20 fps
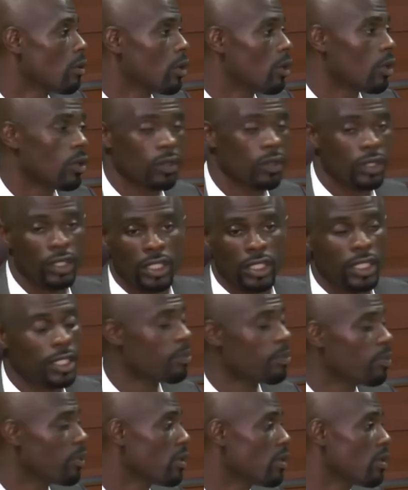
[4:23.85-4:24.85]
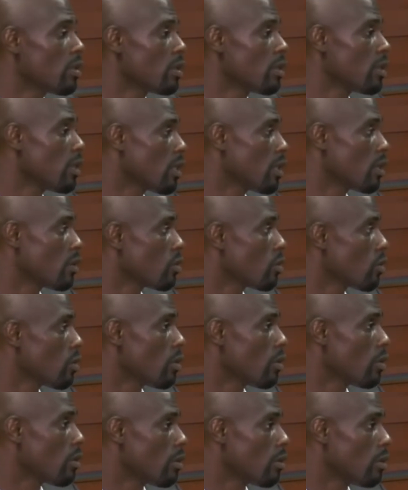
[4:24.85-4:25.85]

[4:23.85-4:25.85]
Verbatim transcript: Only set pieces they can score.